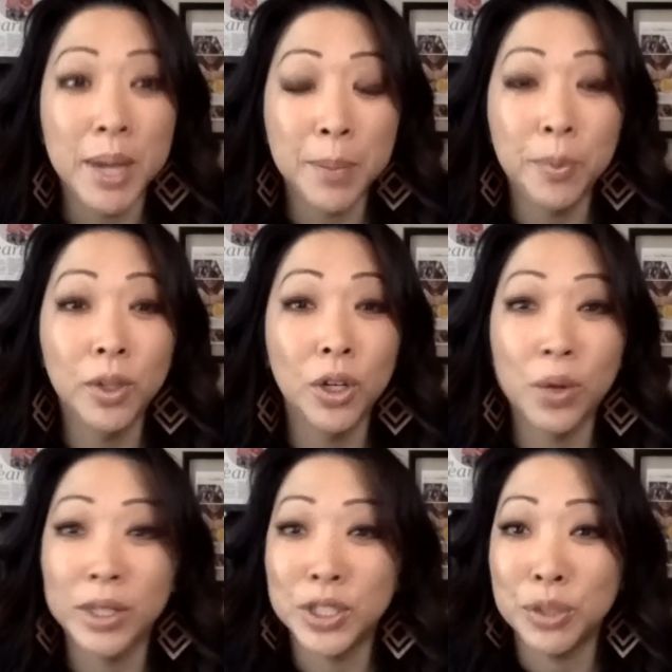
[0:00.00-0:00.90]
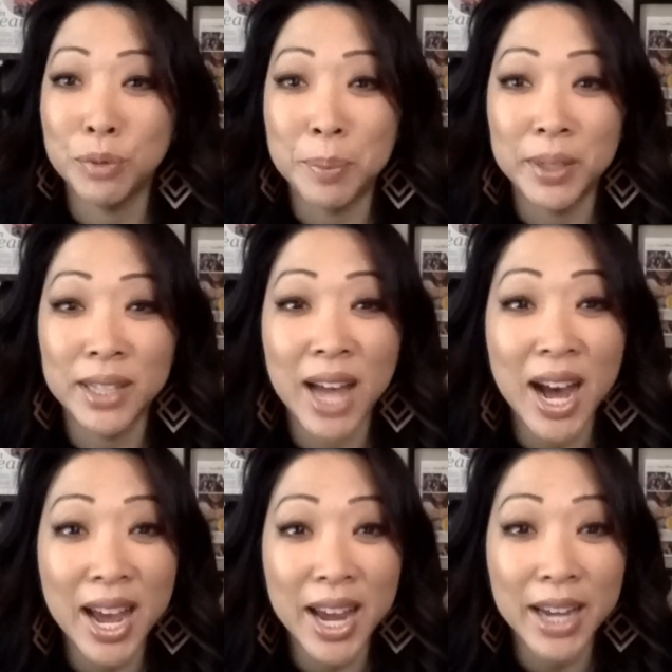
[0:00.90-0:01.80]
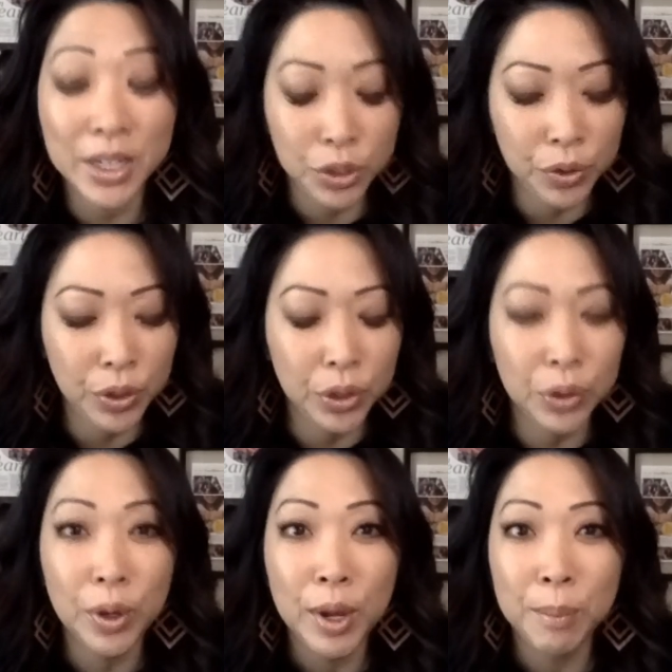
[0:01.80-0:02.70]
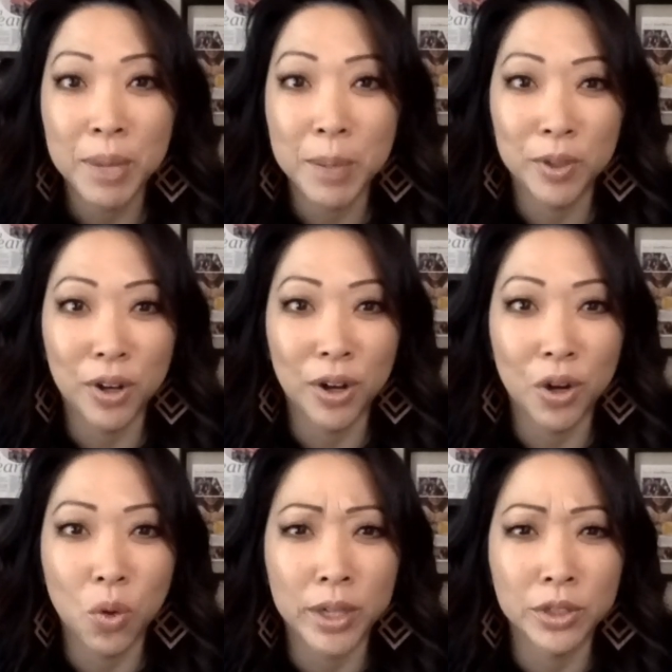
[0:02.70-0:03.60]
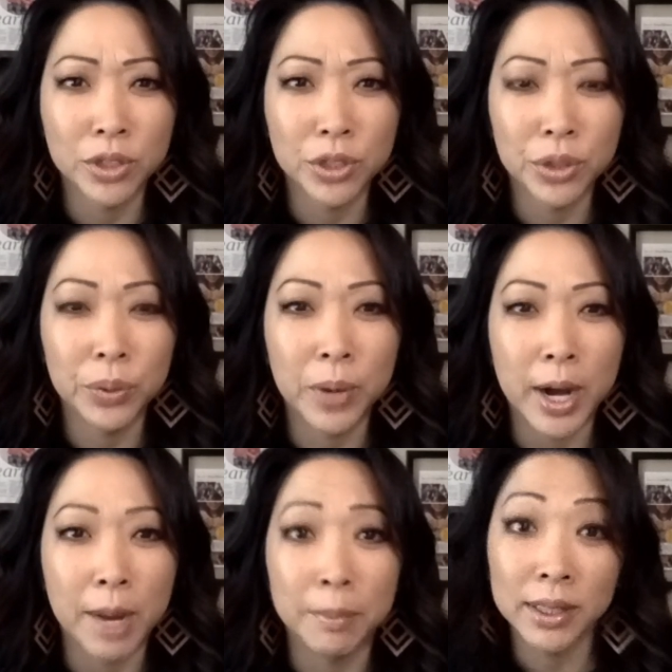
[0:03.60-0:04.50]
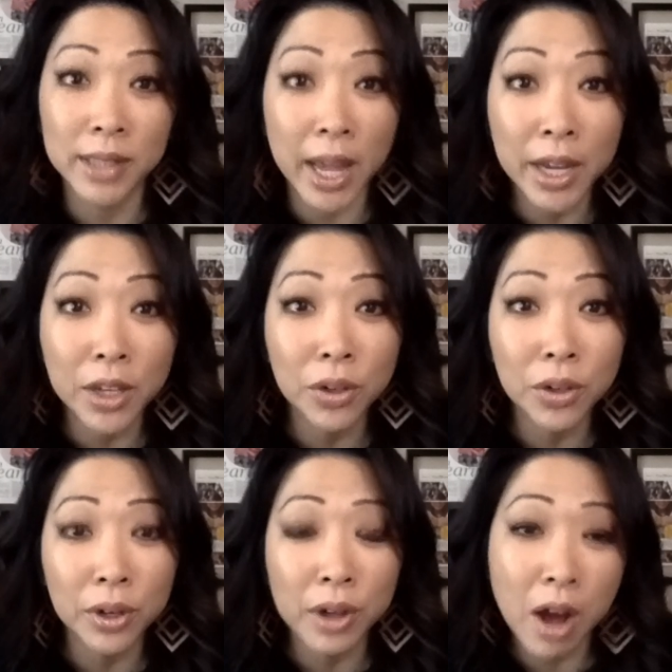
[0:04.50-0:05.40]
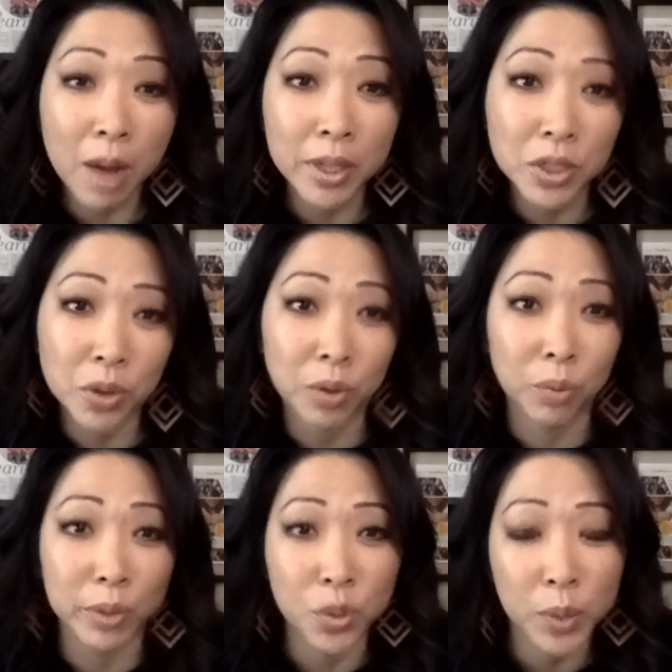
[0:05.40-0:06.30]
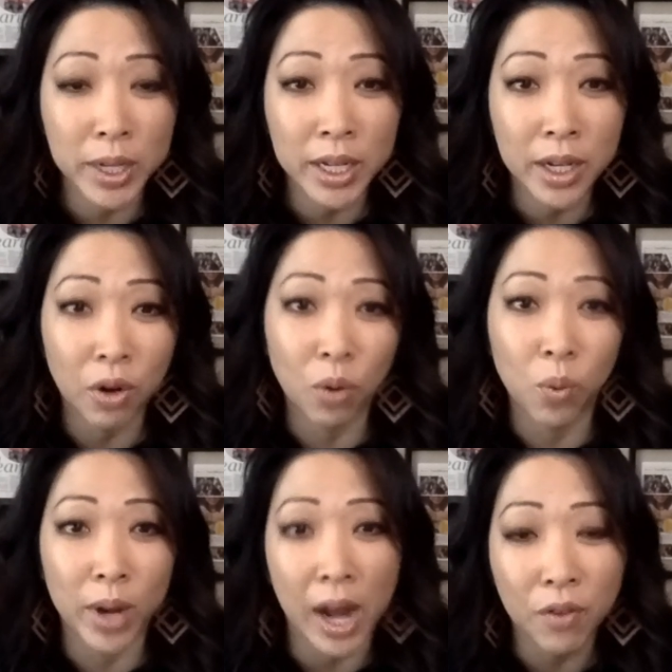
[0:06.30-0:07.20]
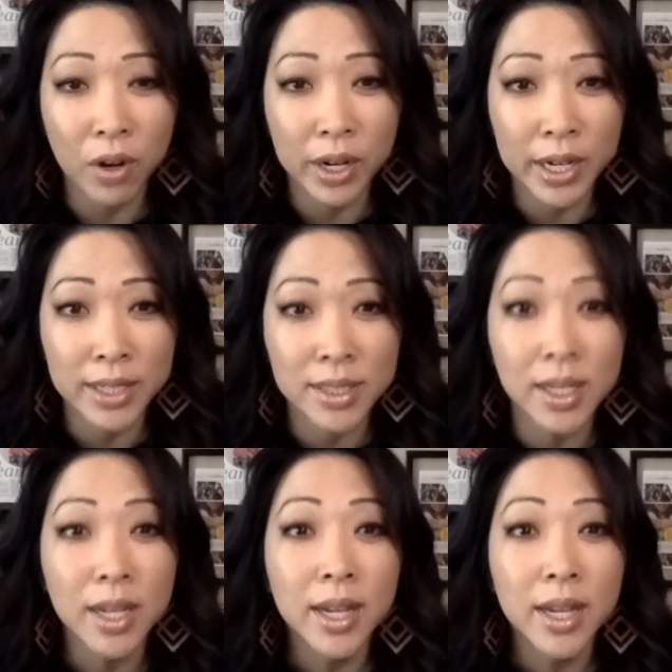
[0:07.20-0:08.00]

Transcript: People are going to reply to you. People are going to like your comment or retweet it or whatever it is.